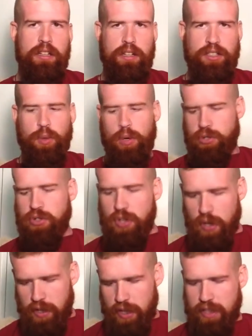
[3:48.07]
a sword
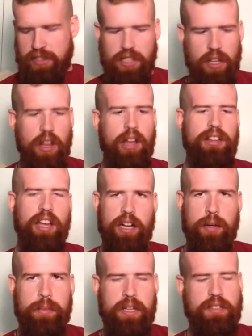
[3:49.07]
should. It's a lot
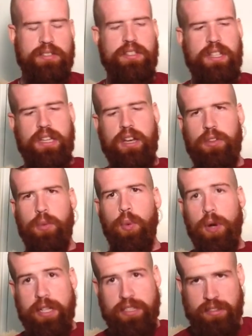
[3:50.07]
lighter because the
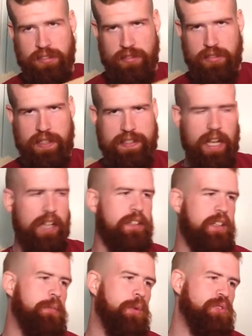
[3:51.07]
wood isn't exactly
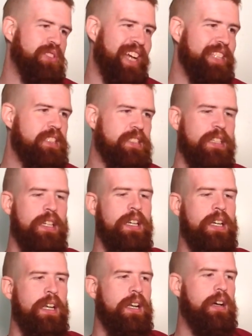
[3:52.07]
the most dense,
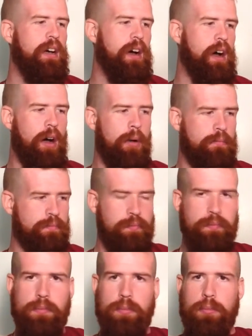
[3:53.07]

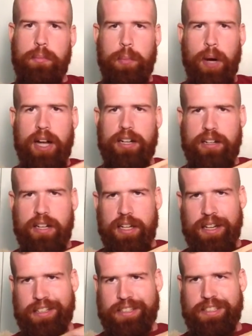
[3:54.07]
but
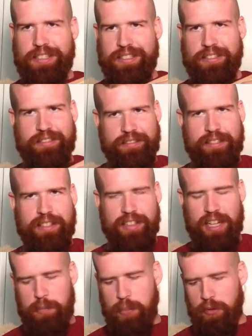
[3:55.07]

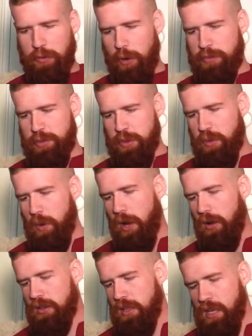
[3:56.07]
it performs really
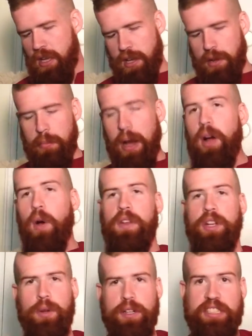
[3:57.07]
well. My
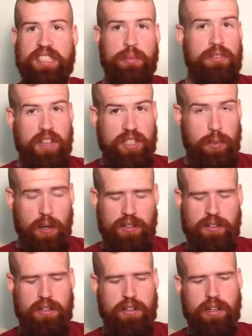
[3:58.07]
only criticism of this one
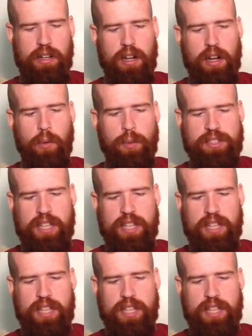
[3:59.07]
was